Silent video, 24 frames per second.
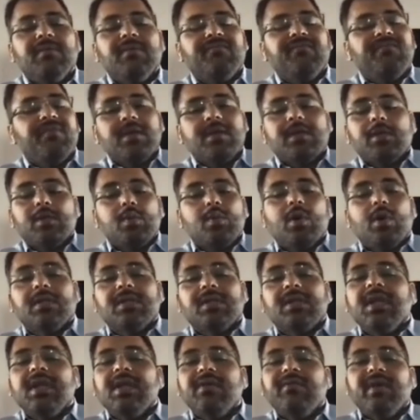right? First
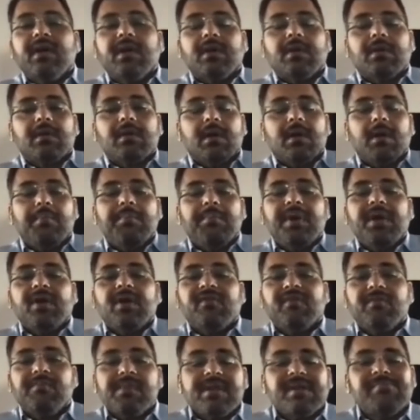two or three were a
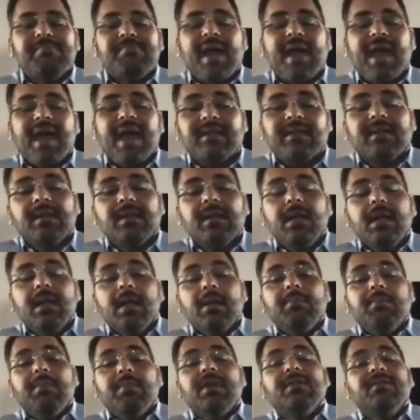bit of a mishmash,
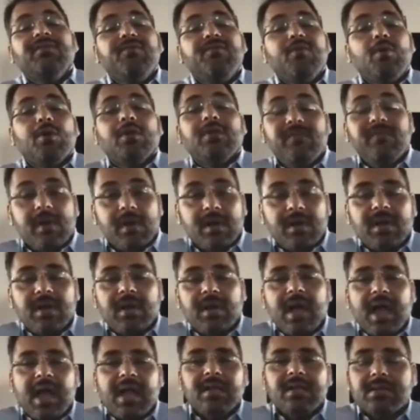but the fourth
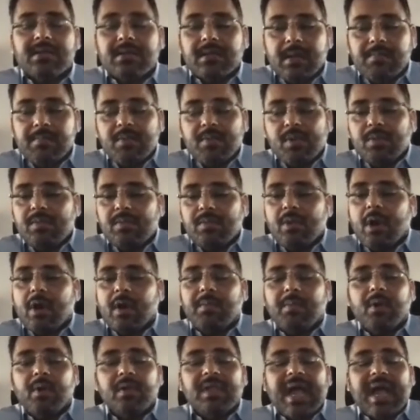one, I'll just come
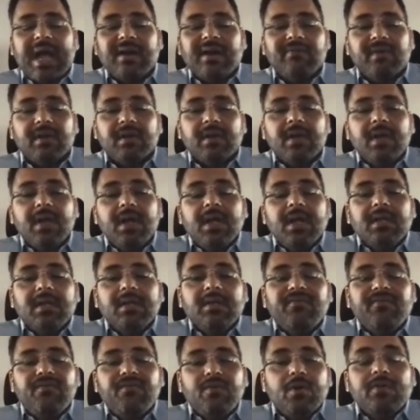talk about that one.
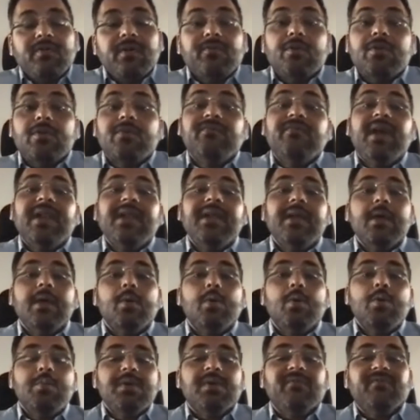The fourth one was
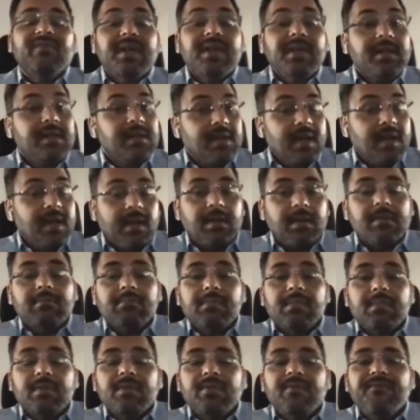very Uber, very strict,
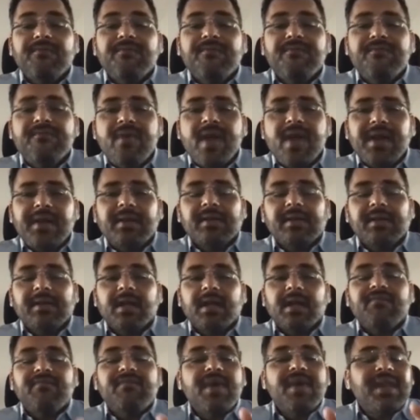very
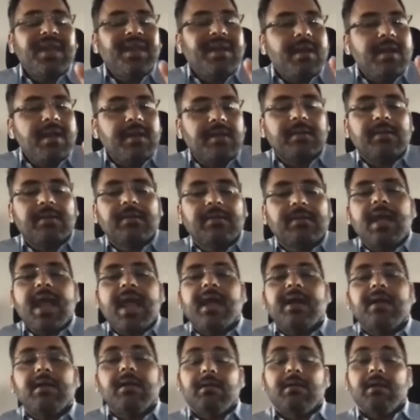niche.
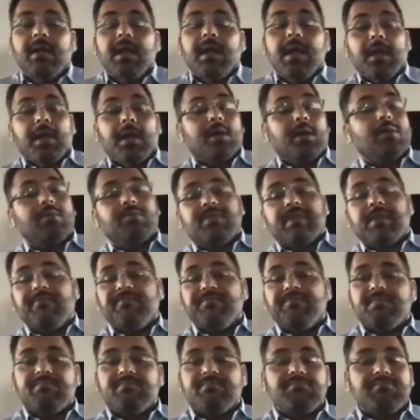And it, you know,
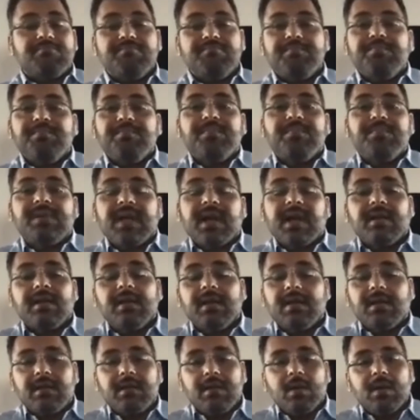some
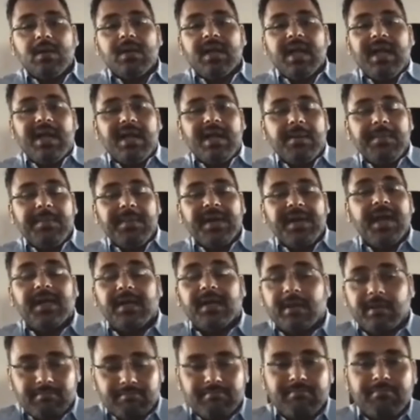said it looked
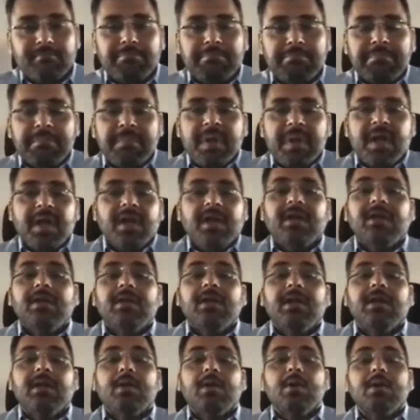intimidating.
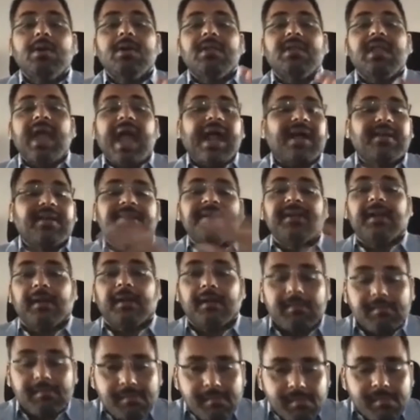It looked that
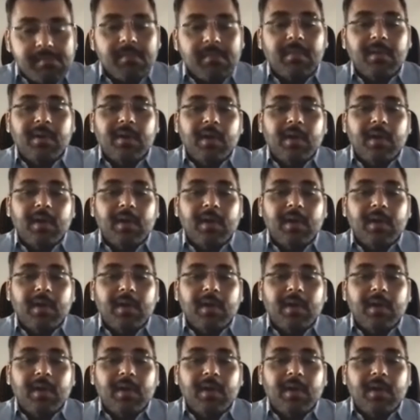sick.